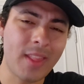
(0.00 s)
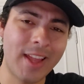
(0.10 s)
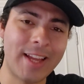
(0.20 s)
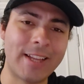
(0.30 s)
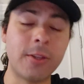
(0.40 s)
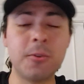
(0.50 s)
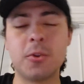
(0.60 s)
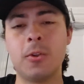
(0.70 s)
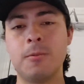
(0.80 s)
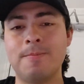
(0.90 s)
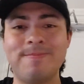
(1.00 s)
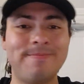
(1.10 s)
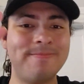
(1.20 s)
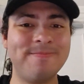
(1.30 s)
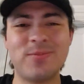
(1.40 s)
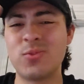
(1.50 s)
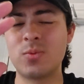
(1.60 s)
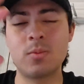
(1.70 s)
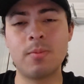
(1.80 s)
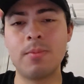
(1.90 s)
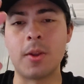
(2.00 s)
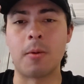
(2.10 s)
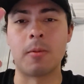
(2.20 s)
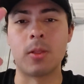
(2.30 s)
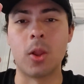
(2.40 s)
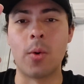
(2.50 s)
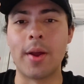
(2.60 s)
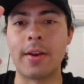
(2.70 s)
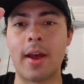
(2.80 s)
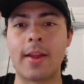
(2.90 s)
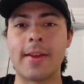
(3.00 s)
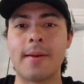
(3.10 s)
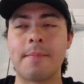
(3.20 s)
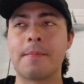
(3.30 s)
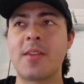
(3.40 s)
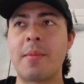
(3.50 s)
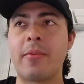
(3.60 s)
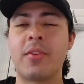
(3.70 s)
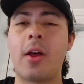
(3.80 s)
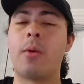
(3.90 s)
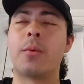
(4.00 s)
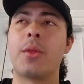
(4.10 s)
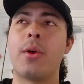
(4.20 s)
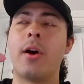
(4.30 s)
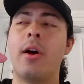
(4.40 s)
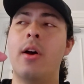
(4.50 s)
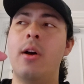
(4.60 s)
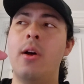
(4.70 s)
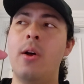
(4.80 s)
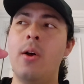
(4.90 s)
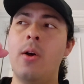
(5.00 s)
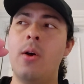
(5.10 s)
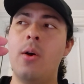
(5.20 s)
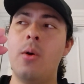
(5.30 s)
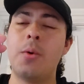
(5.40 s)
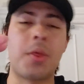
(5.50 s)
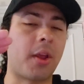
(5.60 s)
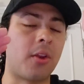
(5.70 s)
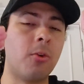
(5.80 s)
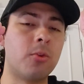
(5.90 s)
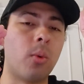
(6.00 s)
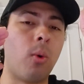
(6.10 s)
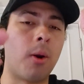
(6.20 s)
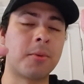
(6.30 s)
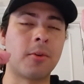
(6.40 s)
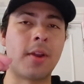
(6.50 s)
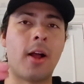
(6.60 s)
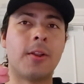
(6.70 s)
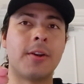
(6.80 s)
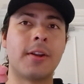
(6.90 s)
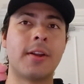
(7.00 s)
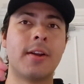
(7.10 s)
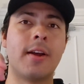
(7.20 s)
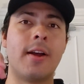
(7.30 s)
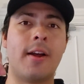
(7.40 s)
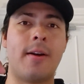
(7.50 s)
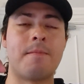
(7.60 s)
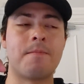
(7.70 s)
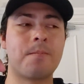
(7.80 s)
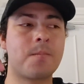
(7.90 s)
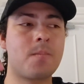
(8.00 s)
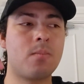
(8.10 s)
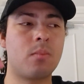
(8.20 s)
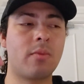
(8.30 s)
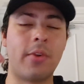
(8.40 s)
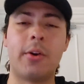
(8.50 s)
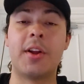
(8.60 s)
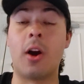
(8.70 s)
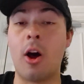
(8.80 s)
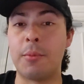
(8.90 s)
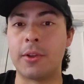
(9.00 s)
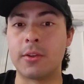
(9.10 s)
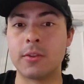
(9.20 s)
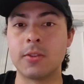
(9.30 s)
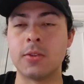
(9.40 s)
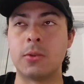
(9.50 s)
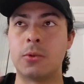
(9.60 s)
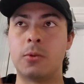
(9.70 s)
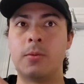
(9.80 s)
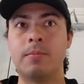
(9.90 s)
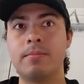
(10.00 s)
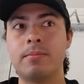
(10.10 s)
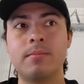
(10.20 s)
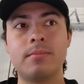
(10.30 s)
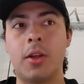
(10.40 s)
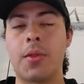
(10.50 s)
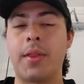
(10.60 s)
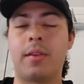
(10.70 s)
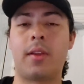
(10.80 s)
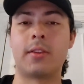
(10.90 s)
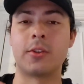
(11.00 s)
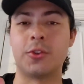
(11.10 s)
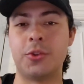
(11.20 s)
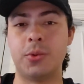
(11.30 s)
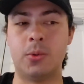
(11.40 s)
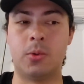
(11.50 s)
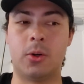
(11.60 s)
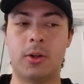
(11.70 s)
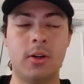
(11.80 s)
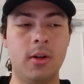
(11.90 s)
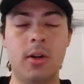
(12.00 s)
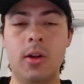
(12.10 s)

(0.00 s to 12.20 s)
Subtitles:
low-end IEM type of sound with like a neutral warm tonality. Very common to things like the Chew or